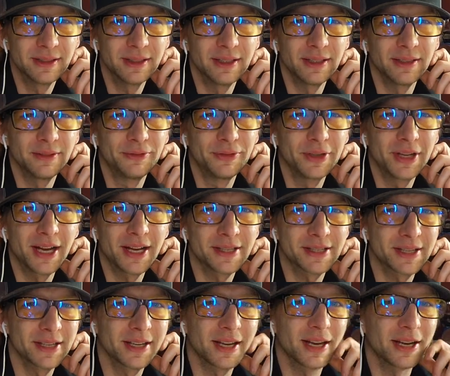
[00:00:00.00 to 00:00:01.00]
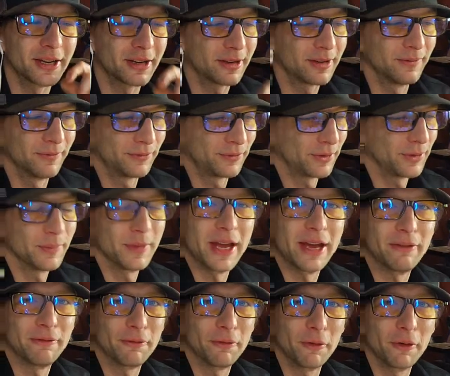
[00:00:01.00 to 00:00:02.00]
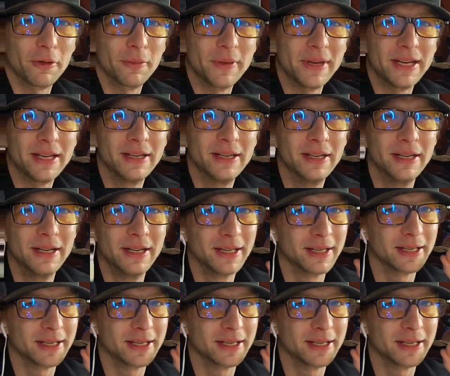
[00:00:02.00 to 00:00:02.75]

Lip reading: If you guys can kind of confirm that for me,